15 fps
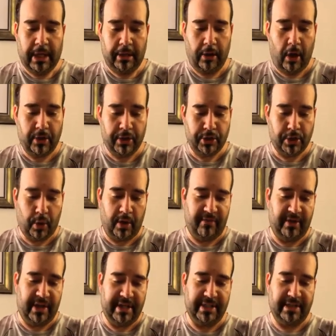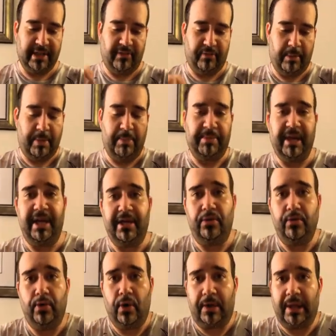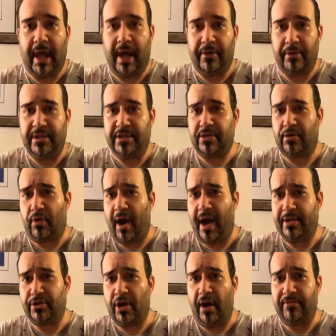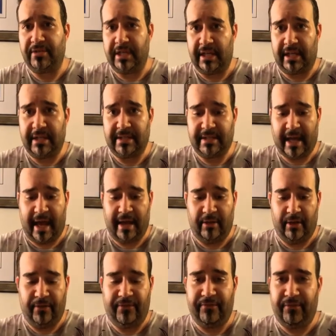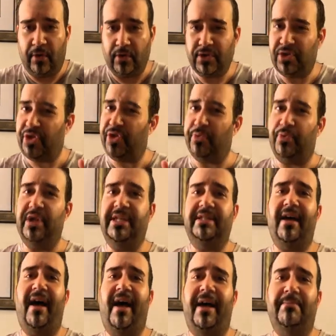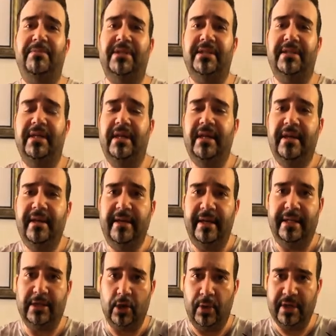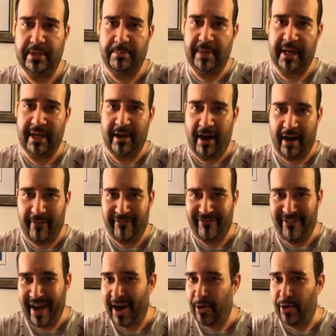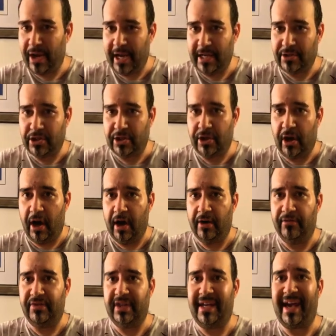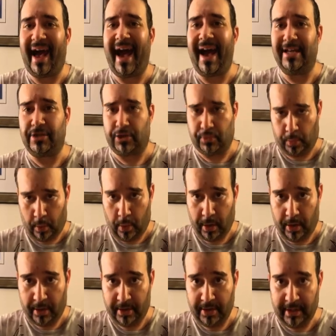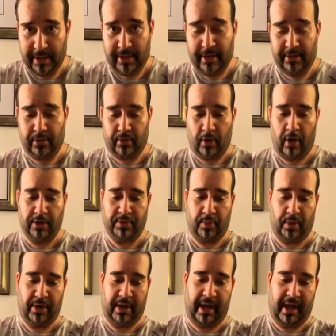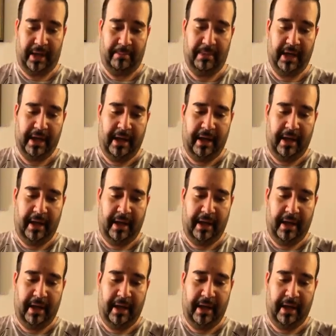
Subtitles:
long and the short of it is we've been playing New York Lottery scratch off tickets, and the first three times, it's always been a variation of cash word, crossword game.